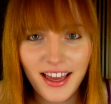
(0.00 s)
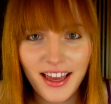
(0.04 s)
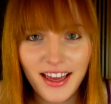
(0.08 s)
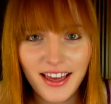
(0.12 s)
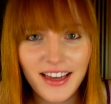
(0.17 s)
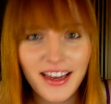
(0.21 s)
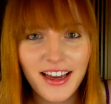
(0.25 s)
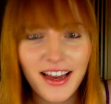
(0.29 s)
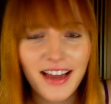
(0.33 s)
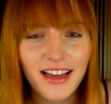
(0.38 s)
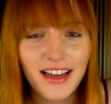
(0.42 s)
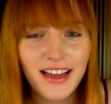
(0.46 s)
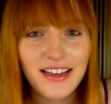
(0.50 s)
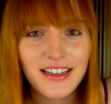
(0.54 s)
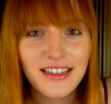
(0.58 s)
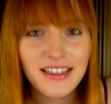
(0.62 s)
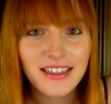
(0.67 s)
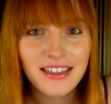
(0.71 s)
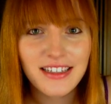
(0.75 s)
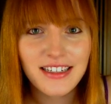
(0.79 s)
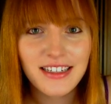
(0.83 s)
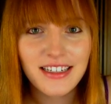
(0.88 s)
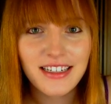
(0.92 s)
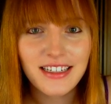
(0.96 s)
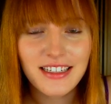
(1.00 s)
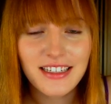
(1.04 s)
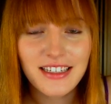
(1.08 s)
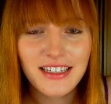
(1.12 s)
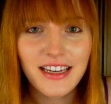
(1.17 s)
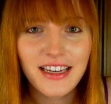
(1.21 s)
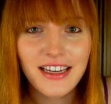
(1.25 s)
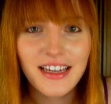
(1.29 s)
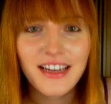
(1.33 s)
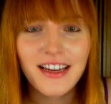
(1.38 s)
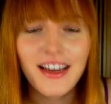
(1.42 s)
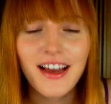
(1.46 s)
Hey guys, it's
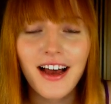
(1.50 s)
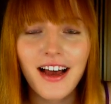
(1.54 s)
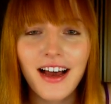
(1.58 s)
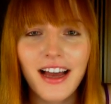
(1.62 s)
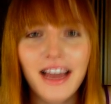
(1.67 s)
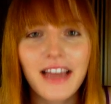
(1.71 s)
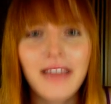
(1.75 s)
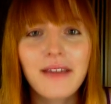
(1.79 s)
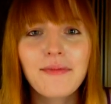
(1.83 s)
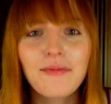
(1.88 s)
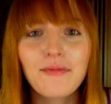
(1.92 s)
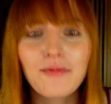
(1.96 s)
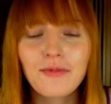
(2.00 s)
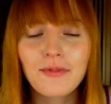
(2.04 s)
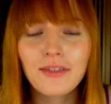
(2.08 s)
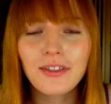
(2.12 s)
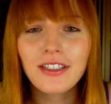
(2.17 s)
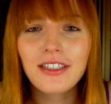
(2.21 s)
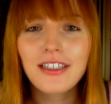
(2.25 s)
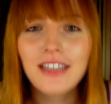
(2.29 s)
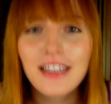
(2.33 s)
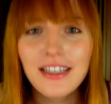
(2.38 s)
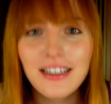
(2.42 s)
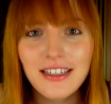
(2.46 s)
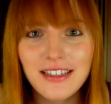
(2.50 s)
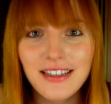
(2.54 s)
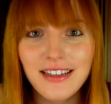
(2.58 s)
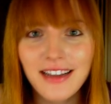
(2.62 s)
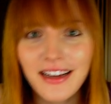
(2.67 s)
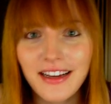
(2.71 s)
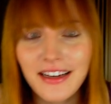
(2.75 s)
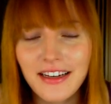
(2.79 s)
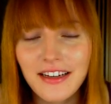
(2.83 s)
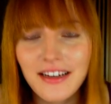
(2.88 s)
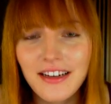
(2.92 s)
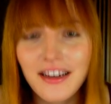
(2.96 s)
Nixie. I am really
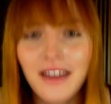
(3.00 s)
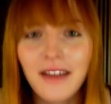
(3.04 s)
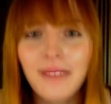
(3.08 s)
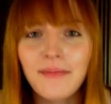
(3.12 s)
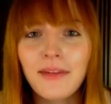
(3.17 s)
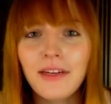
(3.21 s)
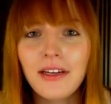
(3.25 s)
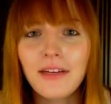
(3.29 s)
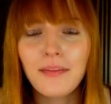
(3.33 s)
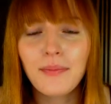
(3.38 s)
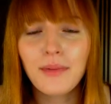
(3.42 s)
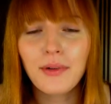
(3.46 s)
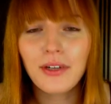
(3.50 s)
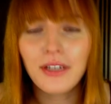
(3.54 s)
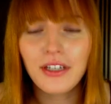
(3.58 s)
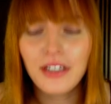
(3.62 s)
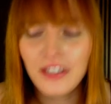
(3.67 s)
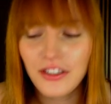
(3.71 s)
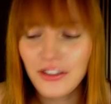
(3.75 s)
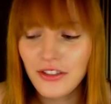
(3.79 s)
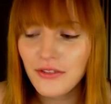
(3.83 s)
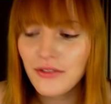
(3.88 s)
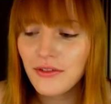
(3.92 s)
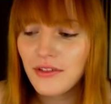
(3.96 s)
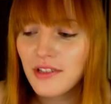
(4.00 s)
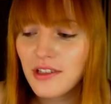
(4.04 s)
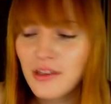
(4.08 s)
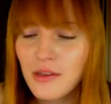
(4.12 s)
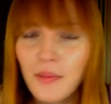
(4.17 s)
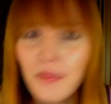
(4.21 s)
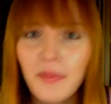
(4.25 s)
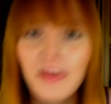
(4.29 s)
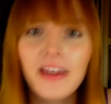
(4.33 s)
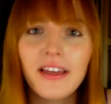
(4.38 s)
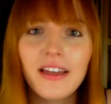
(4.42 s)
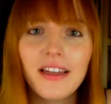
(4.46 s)
excited. I'm going to put a new
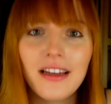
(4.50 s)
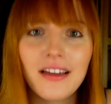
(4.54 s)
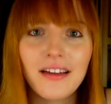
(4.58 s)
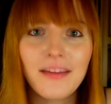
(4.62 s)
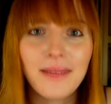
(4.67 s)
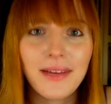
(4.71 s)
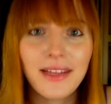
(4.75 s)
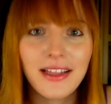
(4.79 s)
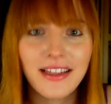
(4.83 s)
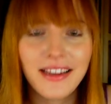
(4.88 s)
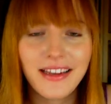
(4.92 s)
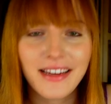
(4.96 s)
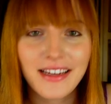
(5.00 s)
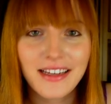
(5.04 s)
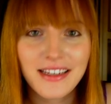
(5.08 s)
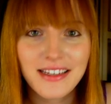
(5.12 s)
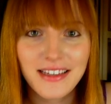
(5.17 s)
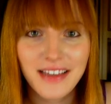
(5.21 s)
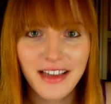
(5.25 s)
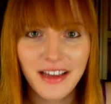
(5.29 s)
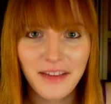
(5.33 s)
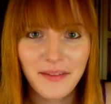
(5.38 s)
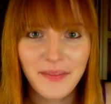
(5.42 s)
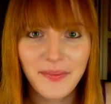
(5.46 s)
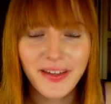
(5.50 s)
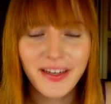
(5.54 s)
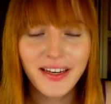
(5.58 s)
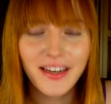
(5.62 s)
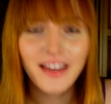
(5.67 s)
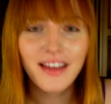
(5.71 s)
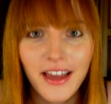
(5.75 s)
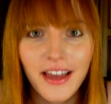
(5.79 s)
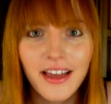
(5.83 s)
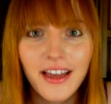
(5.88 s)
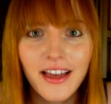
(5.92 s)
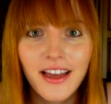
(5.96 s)
spin on my Linux
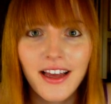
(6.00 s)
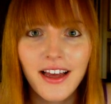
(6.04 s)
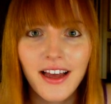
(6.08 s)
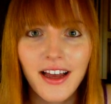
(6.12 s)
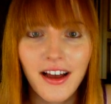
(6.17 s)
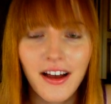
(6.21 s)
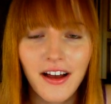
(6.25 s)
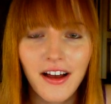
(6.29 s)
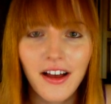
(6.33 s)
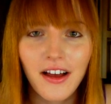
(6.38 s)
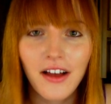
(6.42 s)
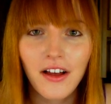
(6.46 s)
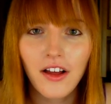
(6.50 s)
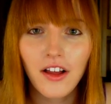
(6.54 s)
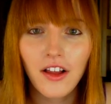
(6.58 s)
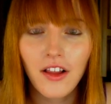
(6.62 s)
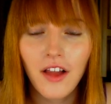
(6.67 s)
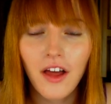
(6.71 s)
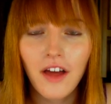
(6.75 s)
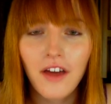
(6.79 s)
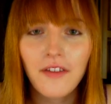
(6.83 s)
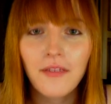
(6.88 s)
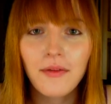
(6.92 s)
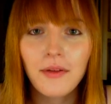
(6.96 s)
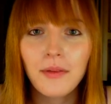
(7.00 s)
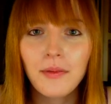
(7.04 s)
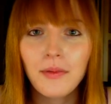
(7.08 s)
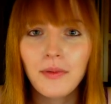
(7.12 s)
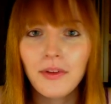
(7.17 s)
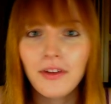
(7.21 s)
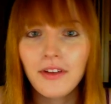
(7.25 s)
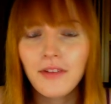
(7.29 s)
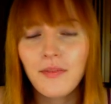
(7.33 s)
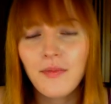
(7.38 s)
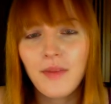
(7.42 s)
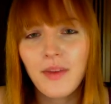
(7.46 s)
segment. A lot of
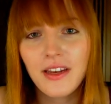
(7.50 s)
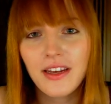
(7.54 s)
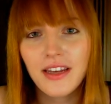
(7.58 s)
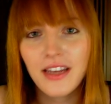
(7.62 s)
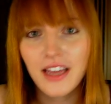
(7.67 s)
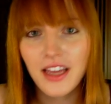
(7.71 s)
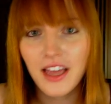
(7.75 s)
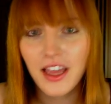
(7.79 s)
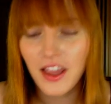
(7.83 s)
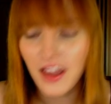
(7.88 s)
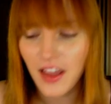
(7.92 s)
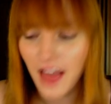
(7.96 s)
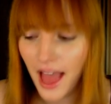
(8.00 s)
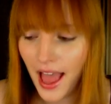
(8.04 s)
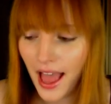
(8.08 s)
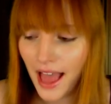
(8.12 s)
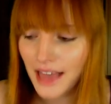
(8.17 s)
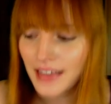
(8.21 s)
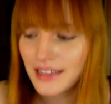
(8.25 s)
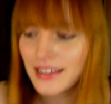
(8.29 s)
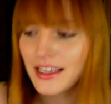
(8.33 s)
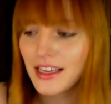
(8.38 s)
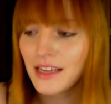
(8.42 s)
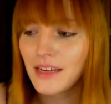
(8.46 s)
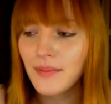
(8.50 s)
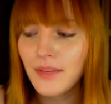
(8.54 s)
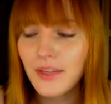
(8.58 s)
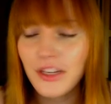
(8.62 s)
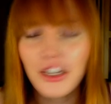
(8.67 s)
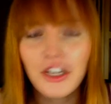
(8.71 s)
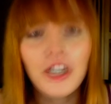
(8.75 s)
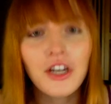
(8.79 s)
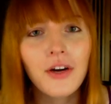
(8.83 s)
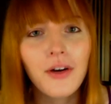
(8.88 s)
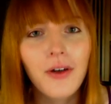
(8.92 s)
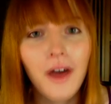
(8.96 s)
people have been asking
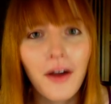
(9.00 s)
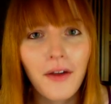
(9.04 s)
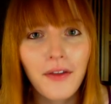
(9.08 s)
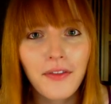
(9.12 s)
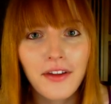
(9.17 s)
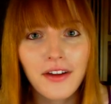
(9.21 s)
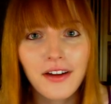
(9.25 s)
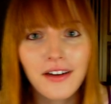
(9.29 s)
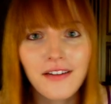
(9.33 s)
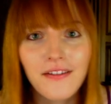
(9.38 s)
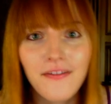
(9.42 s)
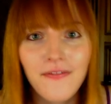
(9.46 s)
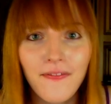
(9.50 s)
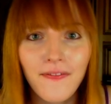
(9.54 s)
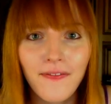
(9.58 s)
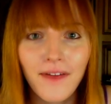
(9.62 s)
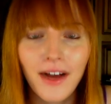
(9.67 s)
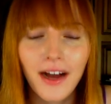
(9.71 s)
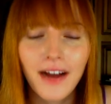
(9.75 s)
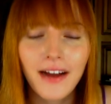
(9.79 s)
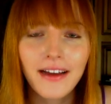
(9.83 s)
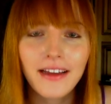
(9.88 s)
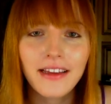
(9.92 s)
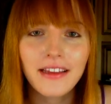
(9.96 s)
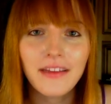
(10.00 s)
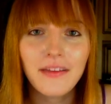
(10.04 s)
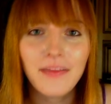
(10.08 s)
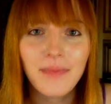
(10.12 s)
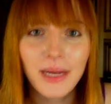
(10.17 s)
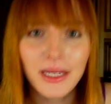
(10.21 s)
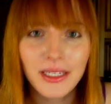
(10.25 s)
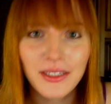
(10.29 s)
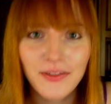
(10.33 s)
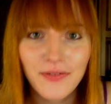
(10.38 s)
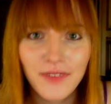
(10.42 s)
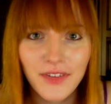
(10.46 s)
me to go out there and find the
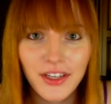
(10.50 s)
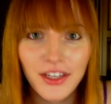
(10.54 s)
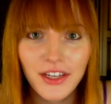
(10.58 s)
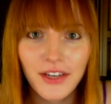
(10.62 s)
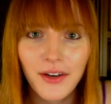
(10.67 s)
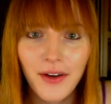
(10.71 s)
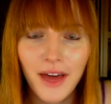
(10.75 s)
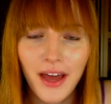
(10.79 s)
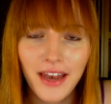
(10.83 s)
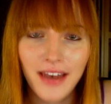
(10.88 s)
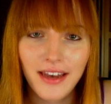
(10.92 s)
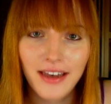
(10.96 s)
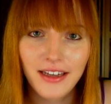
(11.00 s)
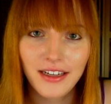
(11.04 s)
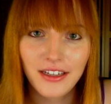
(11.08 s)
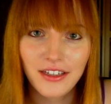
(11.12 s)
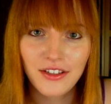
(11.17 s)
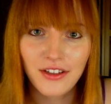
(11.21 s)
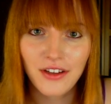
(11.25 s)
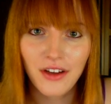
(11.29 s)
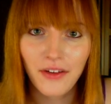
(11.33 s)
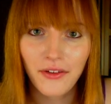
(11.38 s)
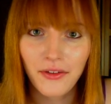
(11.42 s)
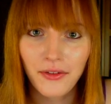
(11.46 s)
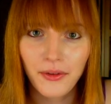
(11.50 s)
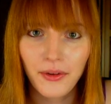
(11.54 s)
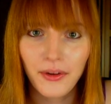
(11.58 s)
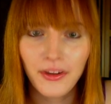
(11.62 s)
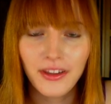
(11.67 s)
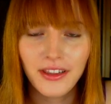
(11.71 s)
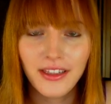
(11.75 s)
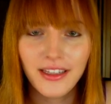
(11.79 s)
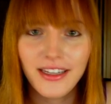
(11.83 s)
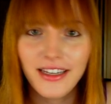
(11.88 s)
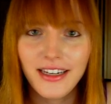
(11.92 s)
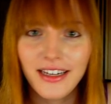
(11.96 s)
best video editing software
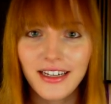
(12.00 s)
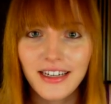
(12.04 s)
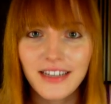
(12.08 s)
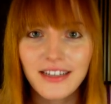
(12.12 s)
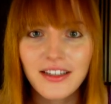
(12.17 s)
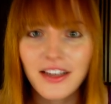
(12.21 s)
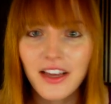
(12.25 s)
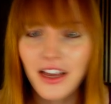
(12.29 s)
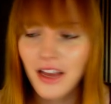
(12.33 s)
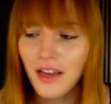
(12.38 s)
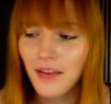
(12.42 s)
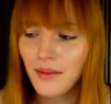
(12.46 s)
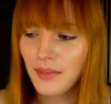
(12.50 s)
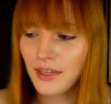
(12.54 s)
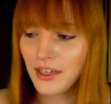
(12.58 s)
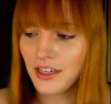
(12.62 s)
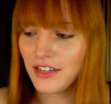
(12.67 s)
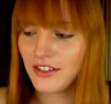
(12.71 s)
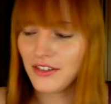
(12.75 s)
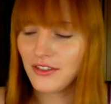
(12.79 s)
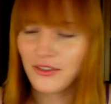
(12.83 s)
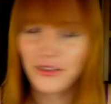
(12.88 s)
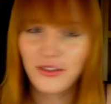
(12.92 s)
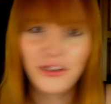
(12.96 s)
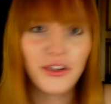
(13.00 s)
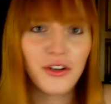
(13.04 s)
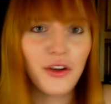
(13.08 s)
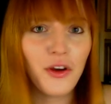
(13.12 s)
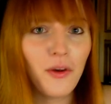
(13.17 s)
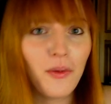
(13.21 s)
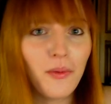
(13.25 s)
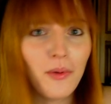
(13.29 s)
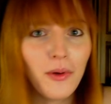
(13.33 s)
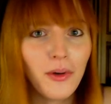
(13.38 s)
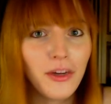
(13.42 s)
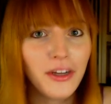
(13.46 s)
in Linux, because there's
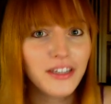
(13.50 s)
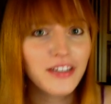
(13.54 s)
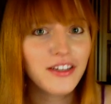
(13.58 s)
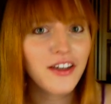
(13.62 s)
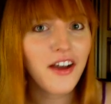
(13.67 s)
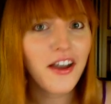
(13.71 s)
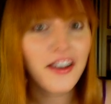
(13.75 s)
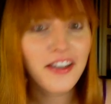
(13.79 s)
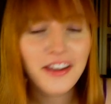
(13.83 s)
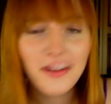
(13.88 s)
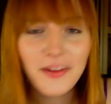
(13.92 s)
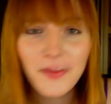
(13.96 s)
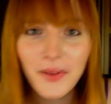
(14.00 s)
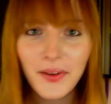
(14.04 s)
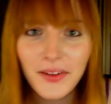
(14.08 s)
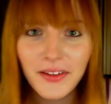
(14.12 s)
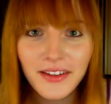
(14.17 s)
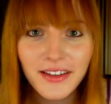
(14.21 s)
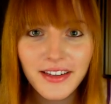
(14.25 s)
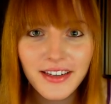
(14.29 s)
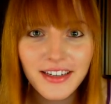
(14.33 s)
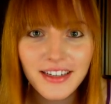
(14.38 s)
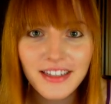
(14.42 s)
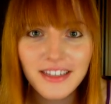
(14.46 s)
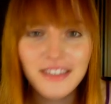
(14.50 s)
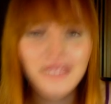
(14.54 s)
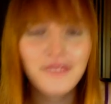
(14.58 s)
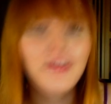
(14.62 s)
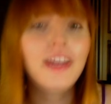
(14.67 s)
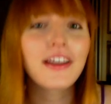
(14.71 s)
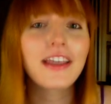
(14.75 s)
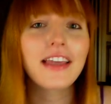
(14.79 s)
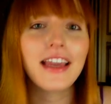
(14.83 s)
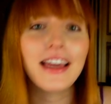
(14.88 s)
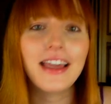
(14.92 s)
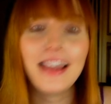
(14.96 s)
no point in talking about Linux
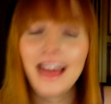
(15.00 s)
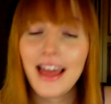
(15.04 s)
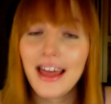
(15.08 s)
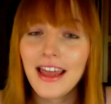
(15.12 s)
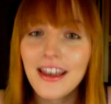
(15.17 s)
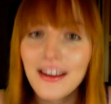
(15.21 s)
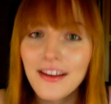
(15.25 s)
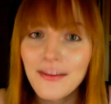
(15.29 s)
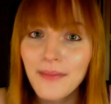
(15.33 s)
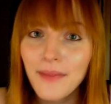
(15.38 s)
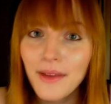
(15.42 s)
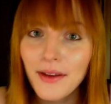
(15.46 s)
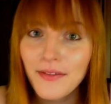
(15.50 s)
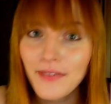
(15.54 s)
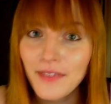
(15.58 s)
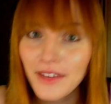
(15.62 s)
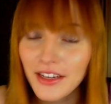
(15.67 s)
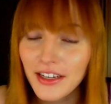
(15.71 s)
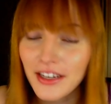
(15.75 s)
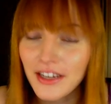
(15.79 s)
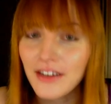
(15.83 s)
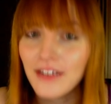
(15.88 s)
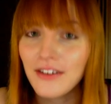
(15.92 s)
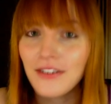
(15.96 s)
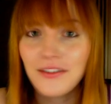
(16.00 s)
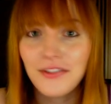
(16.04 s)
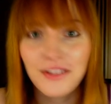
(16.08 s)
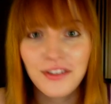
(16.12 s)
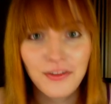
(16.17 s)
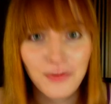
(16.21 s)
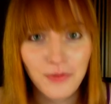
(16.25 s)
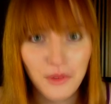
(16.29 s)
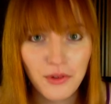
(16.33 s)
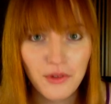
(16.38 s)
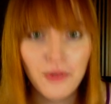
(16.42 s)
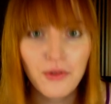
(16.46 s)
if I can't edit my
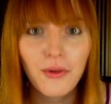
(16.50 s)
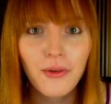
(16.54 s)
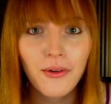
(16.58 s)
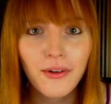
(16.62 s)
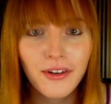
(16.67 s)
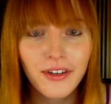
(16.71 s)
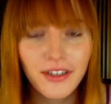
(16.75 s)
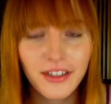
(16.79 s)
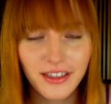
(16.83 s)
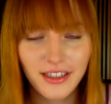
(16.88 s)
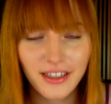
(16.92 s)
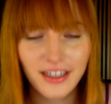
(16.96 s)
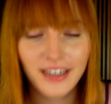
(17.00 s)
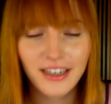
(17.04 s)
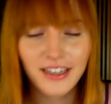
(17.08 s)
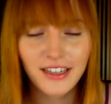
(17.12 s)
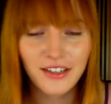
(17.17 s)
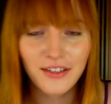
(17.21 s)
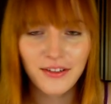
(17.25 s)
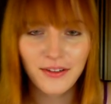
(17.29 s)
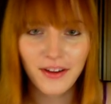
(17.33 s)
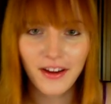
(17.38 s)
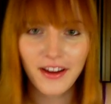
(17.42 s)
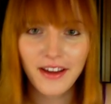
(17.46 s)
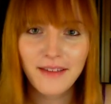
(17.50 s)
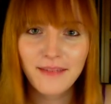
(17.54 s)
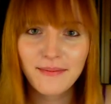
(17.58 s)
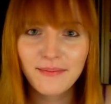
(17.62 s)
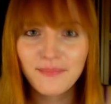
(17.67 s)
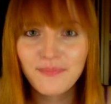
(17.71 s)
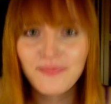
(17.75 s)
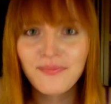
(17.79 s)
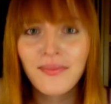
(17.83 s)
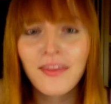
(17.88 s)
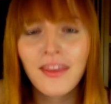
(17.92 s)
videos and record in Linux, right?